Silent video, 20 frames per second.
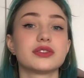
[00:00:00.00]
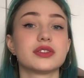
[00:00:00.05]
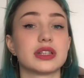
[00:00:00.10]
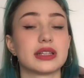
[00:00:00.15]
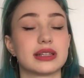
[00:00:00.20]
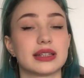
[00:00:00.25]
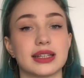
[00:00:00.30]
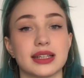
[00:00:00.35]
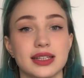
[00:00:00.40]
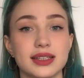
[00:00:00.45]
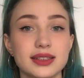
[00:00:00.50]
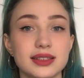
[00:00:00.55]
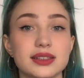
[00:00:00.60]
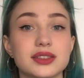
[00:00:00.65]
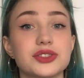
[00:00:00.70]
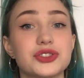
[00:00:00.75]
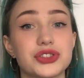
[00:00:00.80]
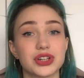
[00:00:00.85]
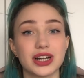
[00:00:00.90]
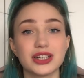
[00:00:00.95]
of the
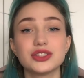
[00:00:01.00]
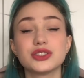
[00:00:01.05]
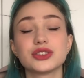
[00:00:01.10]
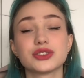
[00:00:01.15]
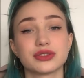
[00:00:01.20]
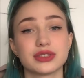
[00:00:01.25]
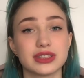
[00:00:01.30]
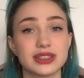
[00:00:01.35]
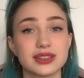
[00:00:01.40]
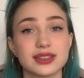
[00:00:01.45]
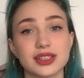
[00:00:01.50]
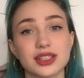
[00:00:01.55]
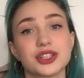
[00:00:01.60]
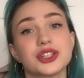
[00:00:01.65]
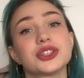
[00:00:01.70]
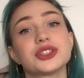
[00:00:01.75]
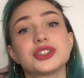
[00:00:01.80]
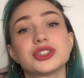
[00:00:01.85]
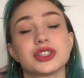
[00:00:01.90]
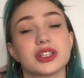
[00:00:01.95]
things, try to
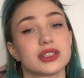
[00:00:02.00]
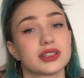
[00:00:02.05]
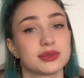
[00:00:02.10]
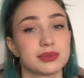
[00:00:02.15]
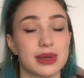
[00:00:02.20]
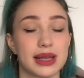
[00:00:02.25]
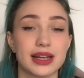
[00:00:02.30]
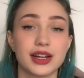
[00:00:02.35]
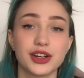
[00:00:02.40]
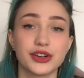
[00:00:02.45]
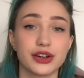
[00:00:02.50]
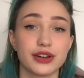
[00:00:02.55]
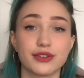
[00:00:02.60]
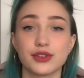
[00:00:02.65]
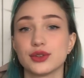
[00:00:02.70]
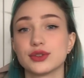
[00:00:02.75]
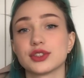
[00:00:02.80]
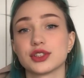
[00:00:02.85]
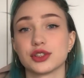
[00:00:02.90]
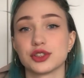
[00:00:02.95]
research as many
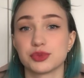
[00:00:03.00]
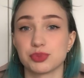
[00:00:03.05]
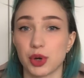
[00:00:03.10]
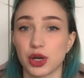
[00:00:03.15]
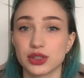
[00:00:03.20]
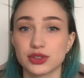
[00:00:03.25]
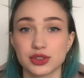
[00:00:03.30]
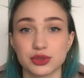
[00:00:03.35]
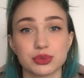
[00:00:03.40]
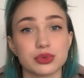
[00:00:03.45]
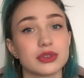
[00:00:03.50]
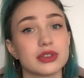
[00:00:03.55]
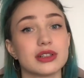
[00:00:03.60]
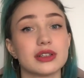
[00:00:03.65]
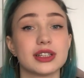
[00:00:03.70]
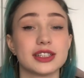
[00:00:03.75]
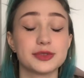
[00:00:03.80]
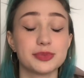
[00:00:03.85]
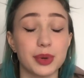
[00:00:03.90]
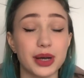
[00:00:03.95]
reviews as possible,
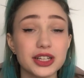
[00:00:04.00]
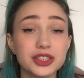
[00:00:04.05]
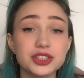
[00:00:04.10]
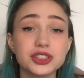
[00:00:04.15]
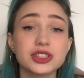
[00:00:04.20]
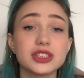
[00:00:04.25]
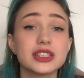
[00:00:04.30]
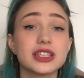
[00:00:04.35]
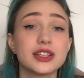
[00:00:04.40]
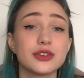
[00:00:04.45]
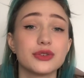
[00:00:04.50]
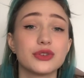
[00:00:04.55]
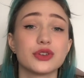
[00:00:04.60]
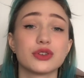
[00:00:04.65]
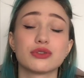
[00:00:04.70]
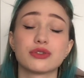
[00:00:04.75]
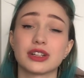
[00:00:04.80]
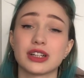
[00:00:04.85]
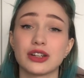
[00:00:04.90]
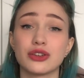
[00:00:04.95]
especially if you
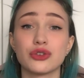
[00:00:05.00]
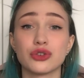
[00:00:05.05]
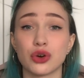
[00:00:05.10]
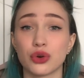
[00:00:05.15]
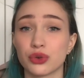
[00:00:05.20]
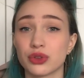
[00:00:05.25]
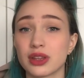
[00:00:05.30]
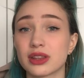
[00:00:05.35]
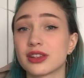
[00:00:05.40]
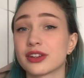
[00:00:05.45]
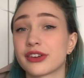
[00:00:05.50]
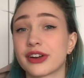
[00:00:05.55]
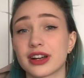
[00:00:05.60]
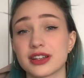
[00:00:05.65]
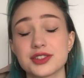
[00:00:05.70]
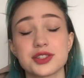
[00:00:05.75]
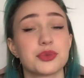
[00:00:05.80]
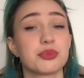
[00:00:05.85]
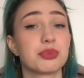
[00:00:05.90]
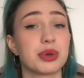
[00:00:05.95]
already know that there are
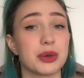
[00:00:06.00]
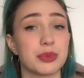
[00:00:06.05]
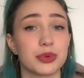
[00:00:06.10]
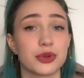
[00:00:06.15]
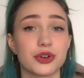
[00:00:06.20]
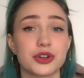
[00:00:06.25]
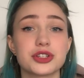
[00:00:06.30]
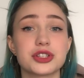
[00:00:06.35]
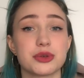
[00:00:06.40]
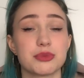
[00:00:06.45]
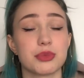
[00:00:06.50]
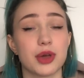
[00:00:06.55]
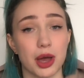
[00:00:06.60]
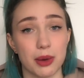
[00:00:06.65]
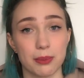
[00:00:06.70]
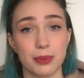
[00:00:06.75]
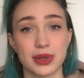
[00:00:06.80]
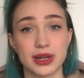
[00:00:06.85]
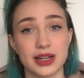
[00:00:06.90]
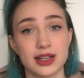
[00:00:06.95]
some people or some
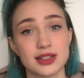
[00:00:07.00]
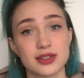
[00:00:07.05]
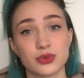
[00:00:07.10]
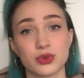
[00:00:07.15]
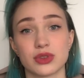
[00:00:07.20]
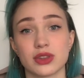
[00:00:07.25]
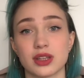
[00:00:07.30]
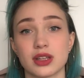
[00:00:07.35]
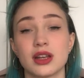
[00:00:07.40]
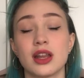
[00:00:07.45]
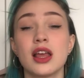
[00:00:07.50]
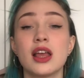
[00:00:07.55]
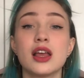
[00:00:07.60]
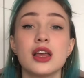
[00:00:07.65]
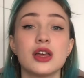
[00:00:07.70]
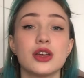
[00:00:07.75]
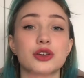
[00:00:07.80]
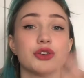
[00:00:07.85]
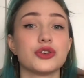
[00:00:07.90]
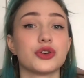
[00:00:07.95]
companies within
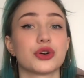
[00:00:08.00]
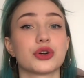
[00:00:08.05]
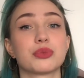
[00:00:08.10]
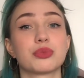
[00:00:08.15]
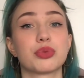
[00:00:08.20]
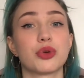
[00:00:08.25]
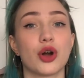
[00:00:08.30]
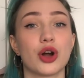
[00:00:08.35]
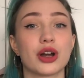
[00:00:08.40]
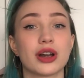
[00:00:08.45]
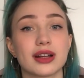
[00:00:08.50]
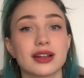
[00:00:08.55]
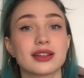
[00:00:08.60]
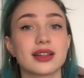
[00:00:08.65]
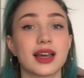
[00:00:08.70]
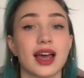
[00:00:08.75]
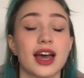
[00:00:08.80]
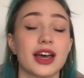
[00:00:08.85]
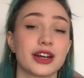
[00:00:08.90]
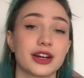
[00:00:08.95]
your
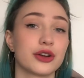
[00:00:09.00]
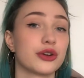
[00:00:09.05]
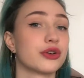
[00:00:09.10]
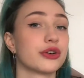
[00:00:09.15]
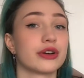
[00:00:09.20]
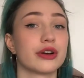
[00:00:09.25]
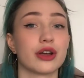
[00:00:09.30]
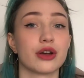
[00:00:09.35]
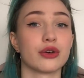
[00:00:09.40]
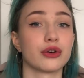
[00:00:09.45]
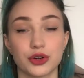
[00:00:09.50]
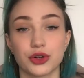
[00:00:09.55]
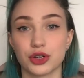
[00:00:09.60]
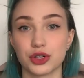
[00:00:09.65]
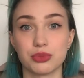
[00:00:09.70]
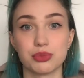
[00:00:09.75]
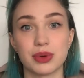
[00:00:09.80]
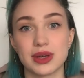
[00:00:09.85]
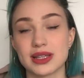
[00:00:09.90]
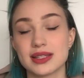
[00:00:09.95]
product category or
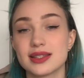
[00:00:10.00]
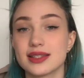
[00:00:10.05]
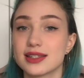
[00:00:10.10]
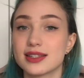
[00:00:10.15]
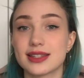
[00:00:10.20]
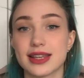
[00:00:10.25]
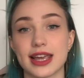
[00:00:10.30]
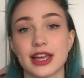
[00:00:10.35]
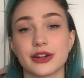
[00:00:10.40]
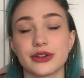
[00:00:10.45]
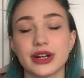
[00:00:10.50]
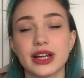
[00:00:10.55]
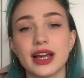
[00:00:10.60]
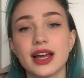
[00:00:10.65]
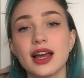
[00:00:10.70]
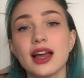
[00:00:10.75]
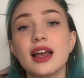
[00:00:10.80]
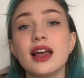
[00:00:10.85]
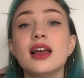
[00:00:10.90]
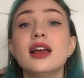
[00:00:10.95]
your business
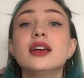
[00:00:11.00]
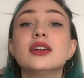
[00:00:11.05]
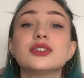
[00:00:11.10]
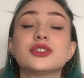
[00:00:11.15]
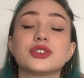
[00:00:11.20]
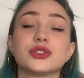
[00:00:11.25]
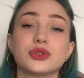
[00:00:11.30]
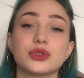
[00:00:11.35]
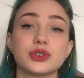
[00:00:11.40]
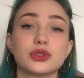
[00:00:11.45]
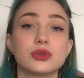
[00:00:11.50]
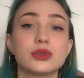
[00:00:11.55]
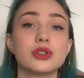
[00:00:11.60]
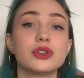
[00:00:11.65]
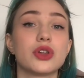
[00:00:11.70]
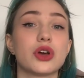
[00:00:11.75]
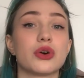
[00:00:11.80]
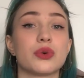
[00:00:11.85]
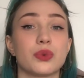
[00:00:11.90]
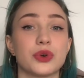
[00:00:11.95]
area, so you will
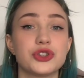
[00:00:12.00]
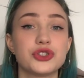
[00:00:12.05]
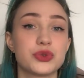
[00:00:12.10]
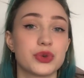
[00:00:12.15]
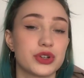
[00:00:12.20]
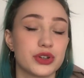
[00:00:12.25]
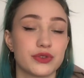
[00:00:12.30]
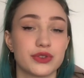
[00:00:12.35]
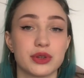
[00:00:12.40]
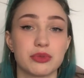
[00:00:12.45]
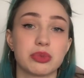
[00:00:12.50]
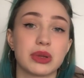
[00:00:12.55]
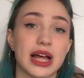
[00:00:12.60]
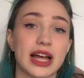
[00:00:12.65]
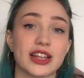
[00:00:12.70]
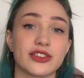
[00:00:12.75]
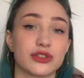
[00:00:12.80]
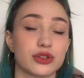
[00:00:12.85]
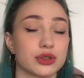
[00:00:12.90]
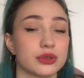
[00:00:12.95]
know which one of the
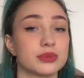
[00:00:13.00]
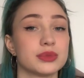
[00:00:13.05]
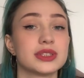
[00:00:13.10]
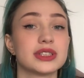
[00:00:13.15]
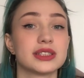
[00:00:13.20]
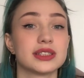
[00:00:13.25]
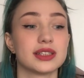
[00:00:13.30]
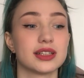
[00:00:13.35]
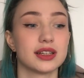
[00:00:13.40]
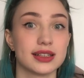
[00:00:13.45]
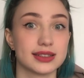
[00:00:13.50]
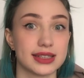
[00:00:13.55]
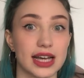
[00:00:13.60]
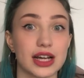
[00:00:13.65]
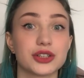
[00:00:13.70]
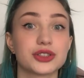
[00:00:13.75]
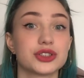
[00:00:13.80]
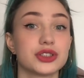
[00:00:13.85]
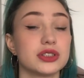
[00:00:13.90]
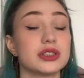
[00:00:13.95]
platforms is
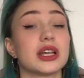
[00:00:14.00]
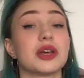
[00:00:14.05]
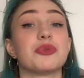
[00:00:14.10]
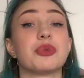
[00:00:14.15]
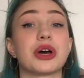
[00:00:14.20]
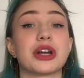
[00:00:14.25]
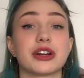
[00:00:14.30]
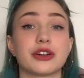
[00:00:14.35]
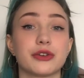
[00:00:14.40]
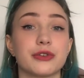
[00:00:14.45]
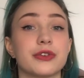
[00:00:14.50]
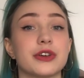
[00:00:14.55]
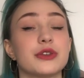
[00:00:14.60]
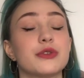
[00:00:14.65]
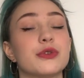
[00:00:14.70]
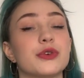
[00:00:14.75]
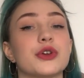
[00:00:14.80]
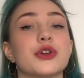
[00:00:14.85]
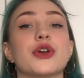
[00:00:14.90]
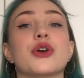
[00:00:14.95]
actually a better fit
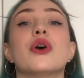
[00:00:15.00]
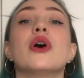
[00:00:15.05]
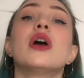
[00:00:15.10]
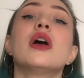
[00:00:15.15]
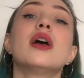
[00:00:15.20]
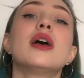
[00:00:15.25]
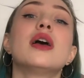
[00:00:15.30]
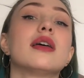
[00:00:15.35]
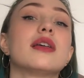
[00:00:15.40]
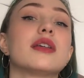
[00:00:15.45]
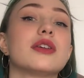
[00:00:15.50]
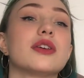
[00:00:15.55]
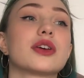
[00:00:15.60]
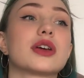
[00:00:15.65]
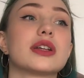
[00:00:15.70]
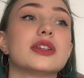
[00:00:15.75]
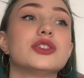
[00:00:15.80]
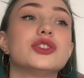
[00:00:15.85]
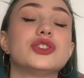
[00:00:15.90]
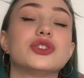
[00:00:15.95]
for you. You
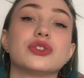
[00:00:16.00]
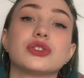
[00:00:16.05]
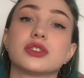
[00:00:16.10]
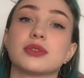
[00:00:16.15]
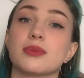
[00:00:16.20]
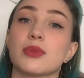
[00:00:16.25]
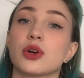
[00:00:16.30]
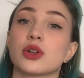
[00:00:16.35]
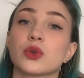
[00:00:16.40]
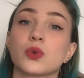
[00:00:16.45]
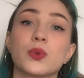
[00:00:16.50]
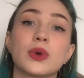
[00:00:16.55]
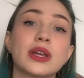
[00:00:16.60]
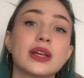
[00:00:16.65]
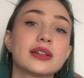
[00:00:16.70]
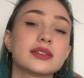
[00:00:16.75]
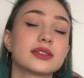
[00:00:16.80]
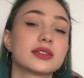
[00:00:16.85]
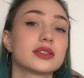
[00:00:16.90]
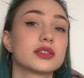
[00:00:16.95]
can choose them on
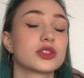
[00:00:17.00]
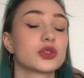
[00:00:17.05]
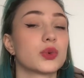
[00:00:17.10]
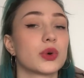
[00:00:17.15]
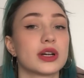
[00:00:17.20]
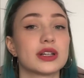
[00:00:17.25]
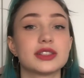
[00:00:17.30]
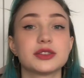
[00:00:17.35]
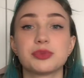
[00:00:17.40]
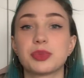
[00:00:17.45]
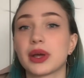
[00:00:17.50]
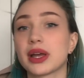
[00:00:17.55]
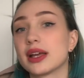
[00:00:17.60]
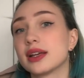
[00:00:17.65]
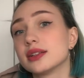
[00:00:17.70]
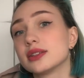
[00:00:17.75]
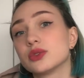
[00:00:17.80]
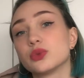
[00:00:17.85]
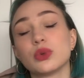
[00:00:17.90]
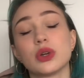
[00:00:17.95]
Wix,
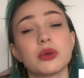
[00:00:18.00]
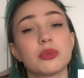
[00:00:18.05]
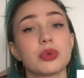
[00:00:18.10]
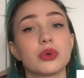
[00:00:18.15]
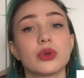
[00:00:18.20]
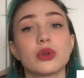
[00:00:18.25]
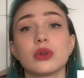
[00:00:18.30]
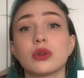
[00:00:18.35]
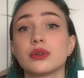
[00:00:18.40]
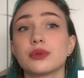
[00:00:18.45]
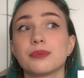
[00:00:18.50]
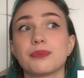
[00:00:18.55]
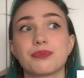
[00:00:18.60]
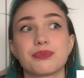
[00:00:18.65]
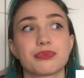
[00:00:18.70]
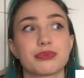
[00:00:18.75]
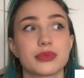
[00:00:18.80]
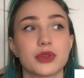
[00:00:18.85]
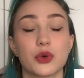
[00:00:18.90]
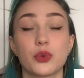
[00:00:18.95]
Squarespace, Webull,
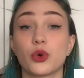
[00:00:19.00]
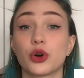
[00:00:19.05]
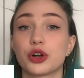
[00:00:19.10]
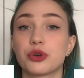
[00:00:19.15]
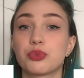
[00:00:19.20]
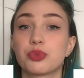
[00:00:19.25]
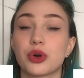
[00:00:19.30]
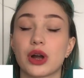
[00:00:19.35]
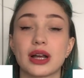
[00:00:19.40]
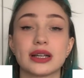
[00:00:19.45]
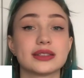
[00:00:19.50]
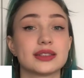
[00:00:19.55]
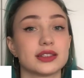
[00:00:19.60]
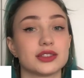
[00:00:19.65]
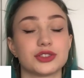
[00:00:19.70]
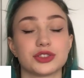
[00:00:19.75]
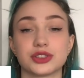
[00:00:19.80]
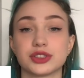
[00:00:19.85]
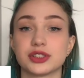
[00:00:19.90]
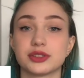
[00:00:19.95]
WordPress,
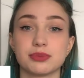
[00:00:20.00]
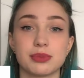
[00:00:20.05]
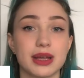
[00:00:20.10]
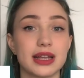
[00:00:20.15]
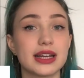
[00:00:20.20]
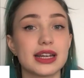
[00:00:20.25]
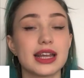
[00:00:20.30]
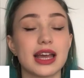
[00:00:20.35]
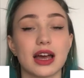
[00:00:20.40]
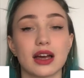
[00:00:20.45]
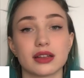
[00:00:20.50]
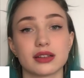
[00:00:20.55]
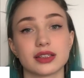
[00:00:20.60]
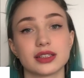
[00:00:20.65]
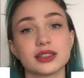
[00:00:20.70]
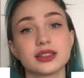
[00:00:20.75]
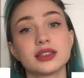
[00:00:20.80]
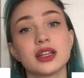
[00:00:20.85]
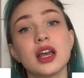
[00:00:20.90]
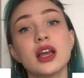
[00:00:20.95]
and there's many
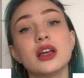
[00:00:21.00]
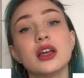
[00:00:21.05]
others,